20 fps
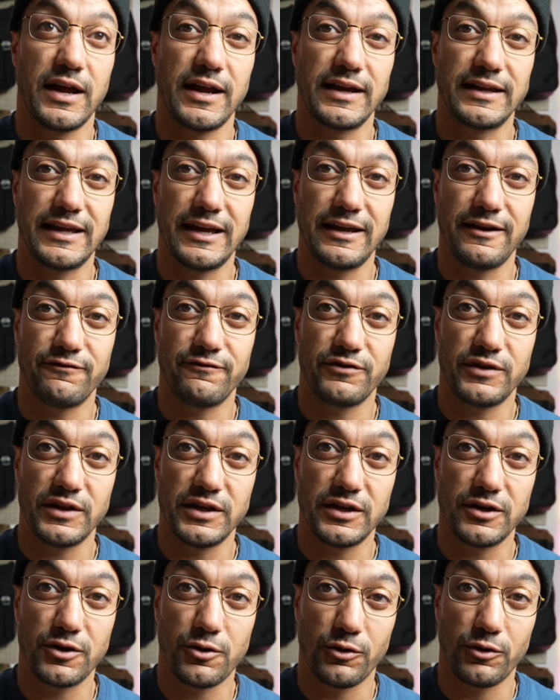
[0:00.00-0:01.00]
I gave
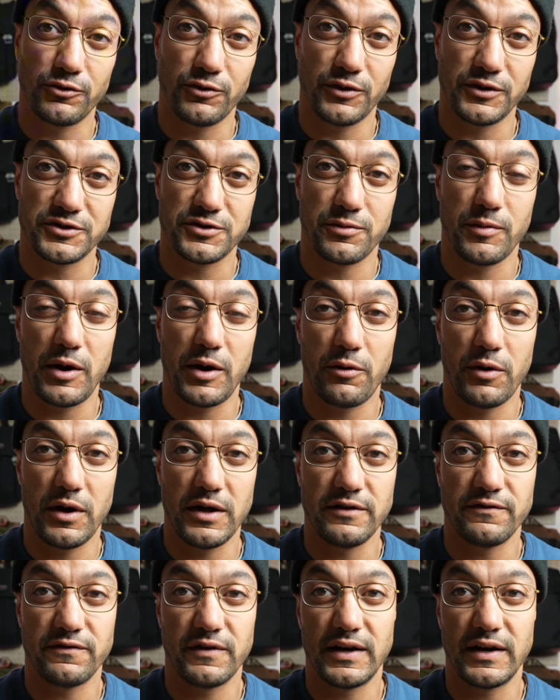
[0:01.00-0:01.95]
the gold one to my wife,